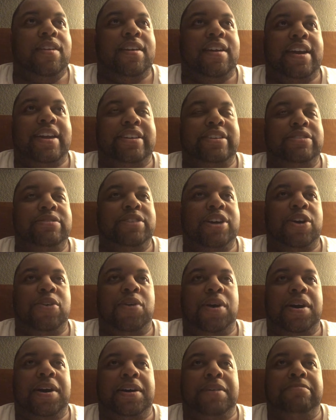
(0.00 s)
and you know
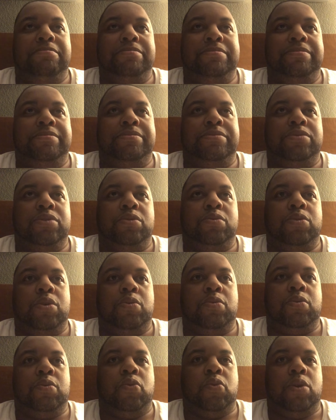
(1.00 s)
um, we're,
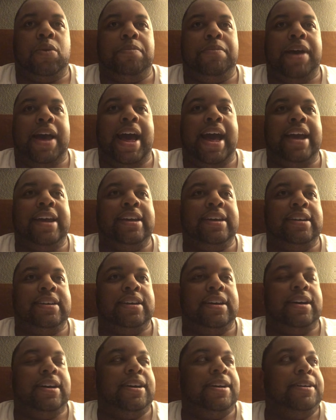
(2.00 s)
we're back.
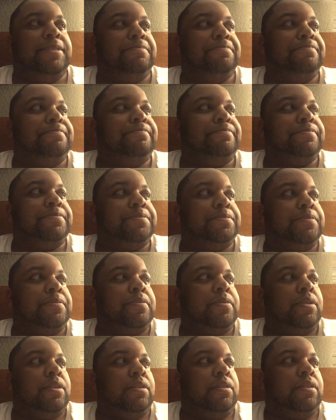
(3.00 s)
Um,
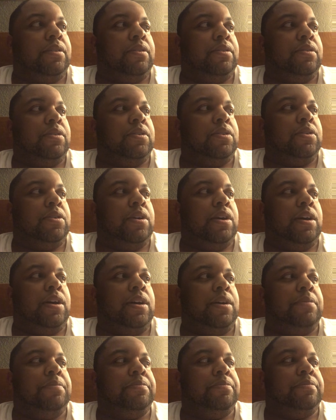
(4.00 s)

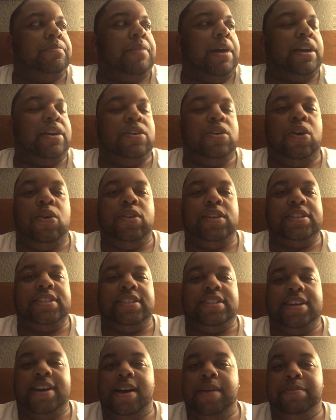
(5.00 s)
um, my goal is
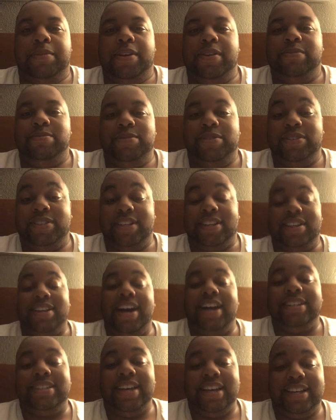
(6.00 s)
to upload music and
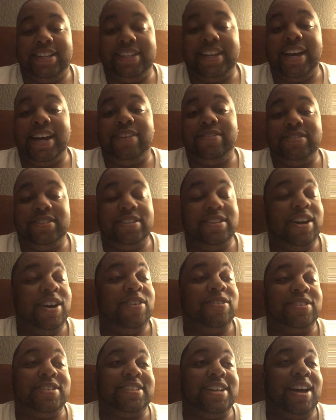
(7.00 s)
not take it down, you
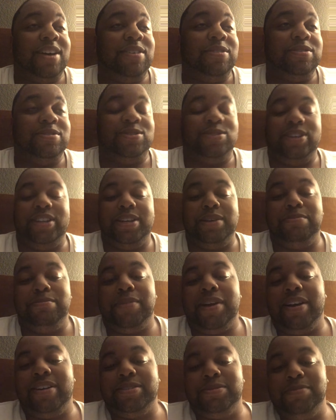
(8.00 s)
know, because I was really
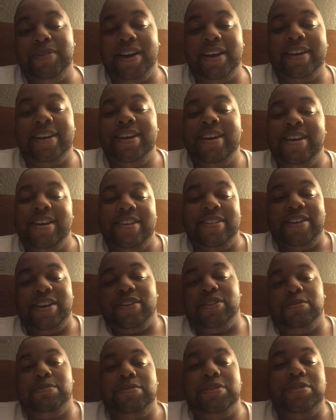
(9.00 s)
embarrassed by
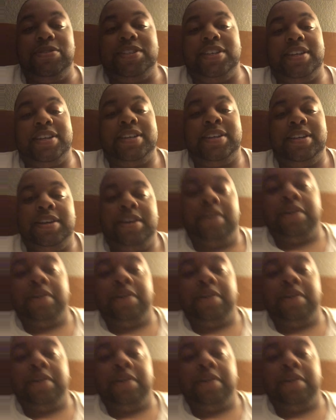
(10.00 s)
other music.